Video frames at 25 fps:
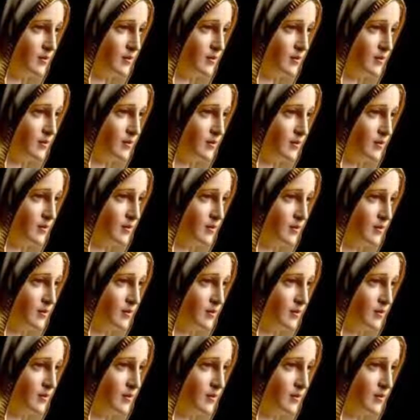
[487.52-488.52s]

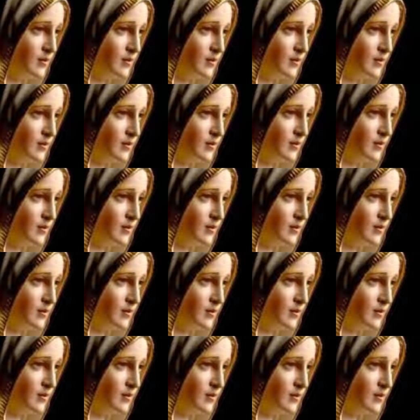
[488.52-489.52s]

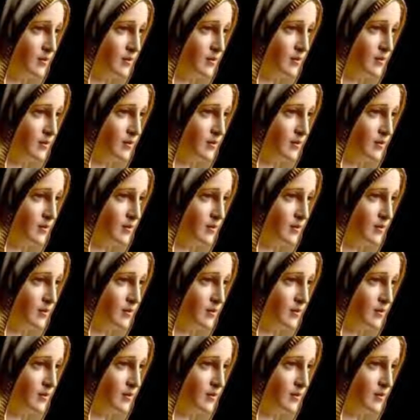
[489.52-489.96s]
[no speech]